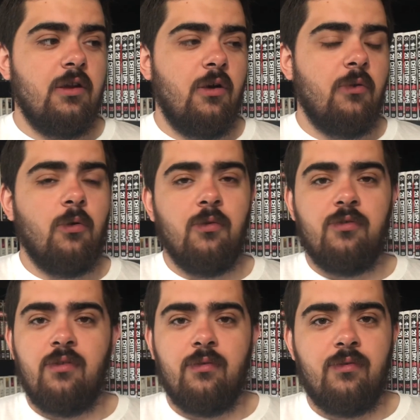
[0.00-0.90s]
of
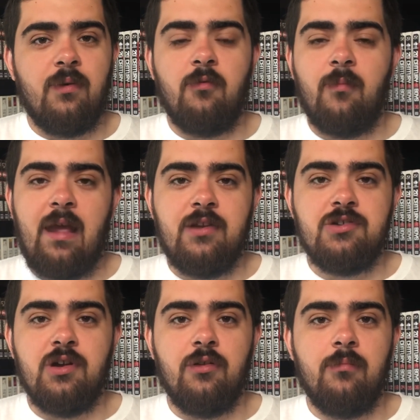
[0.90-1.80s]
course, some of them hate
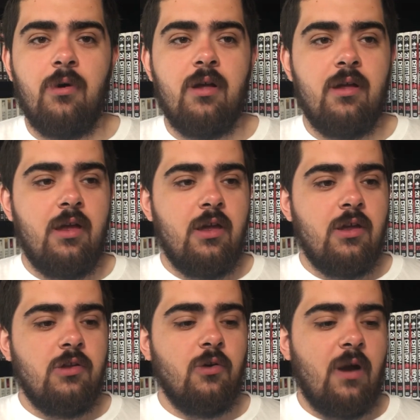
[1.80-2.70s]
each other, but
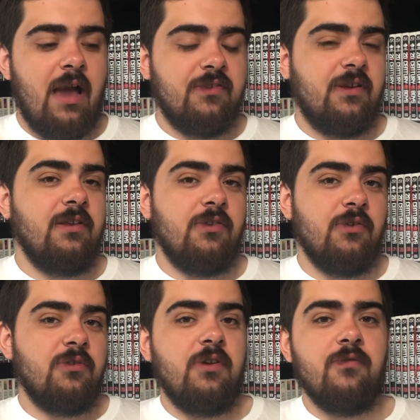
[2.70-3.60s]
you're asking these
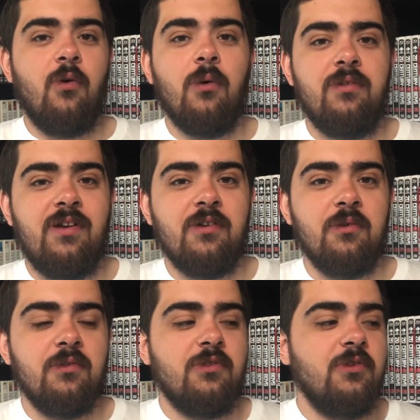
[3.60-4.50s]
13,
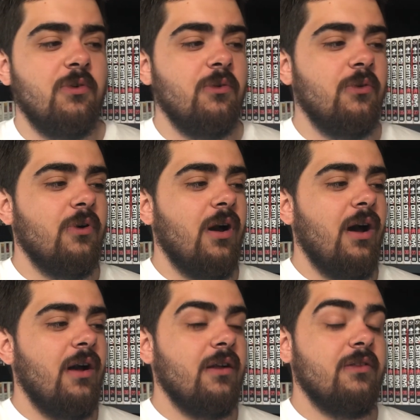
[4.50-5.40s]
14-year-olds to
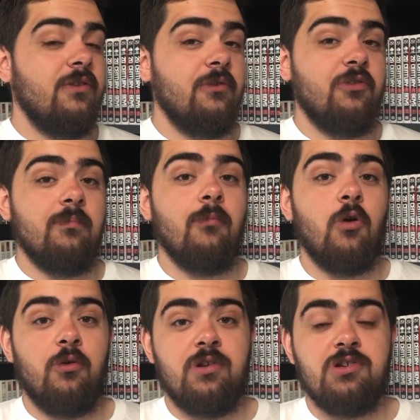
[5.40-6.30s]
just
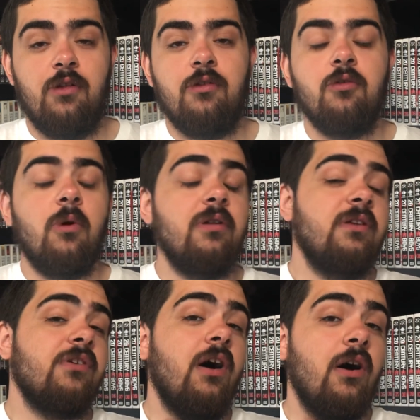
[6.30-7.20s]
murder each other. And they're wearing
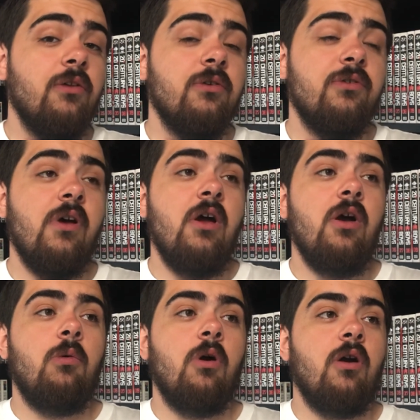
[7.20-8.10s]
these collars
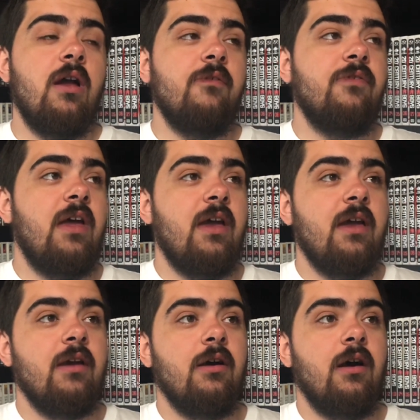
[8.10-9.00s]
where if
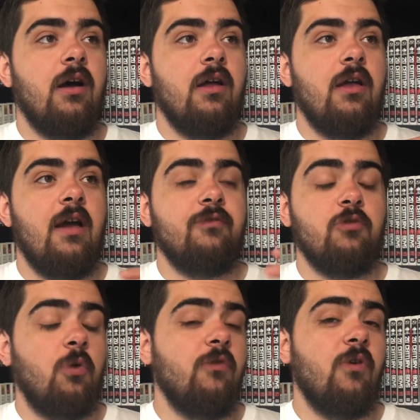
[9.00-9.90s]
they, after
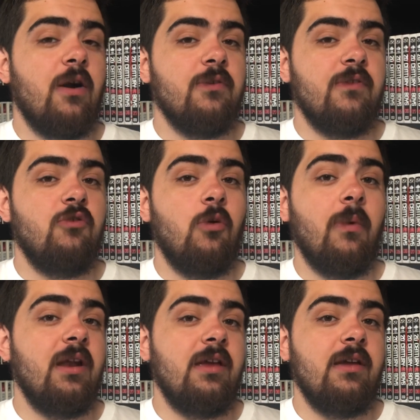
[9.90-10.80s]
24 hours, if
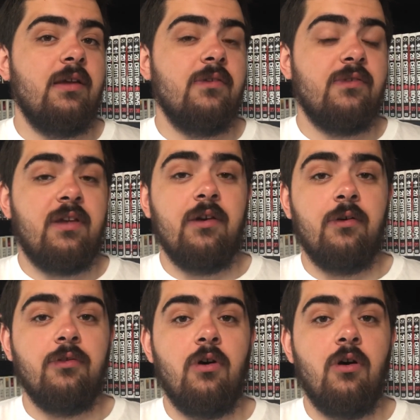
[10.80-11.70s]
nobody is
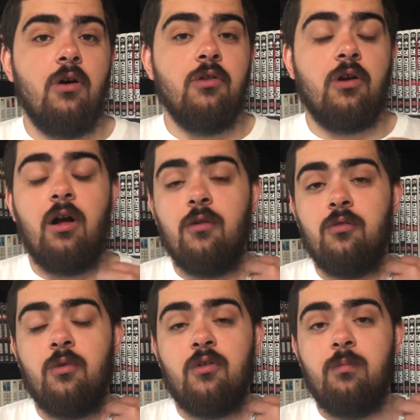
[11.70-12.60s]
killed, their collars
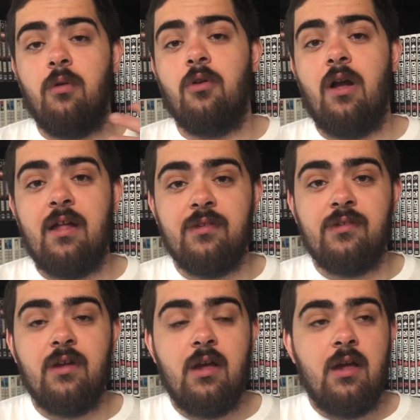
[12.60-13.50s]
will explode their
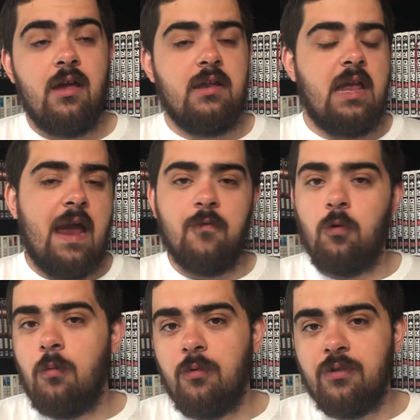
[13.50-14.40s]
heads, and
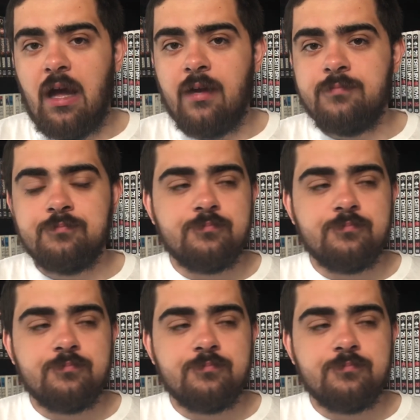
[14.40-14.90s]
everyone will die.